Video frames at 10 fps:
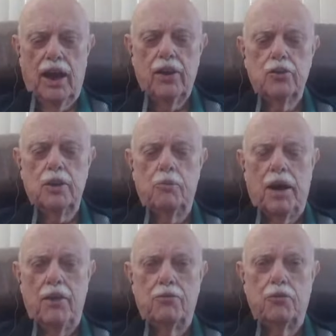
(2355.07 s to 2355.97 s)
usually
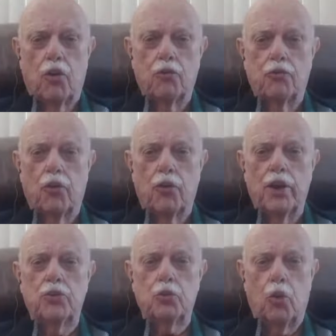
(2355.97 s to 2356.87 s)
buy 4
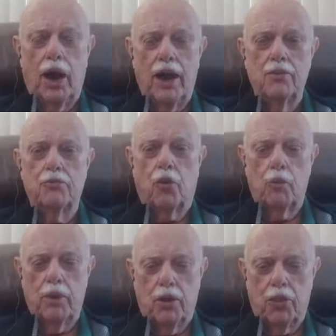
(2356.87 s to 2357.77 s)
inch wide,
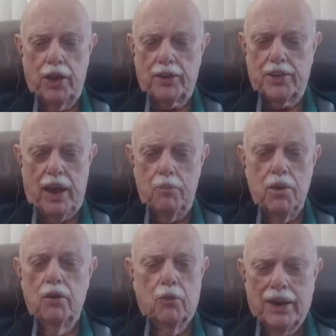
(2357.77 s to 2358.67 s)
4 mil thick tape
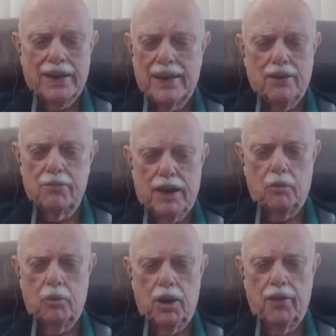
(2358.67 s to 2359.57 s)
readily
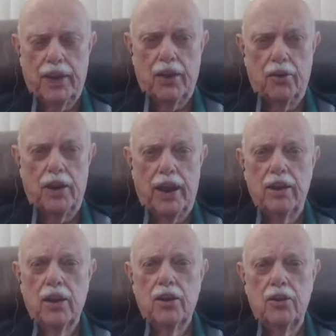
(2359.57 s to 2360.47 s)
available on the
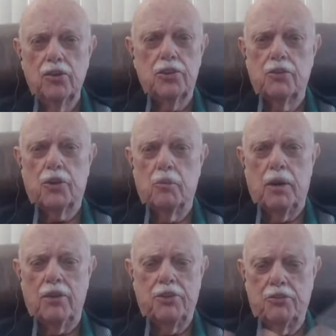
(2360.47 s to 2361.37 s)
internet, usually for
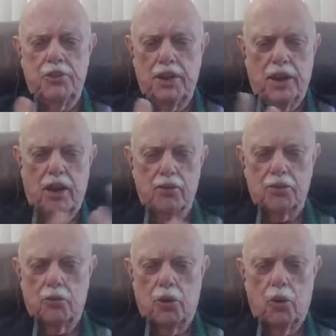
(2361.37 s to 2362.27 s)
about
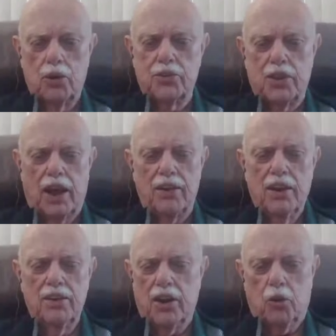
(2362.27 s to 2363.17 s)
$15 a roll. It's not
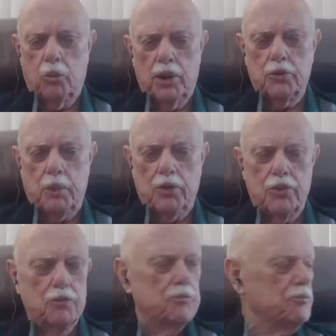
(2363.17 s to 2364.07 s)
terribly
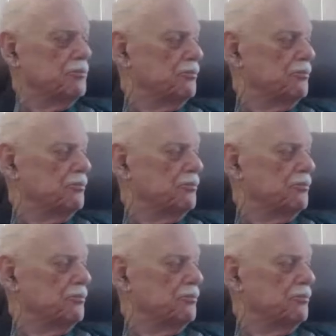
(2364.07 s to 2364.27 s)
expensive.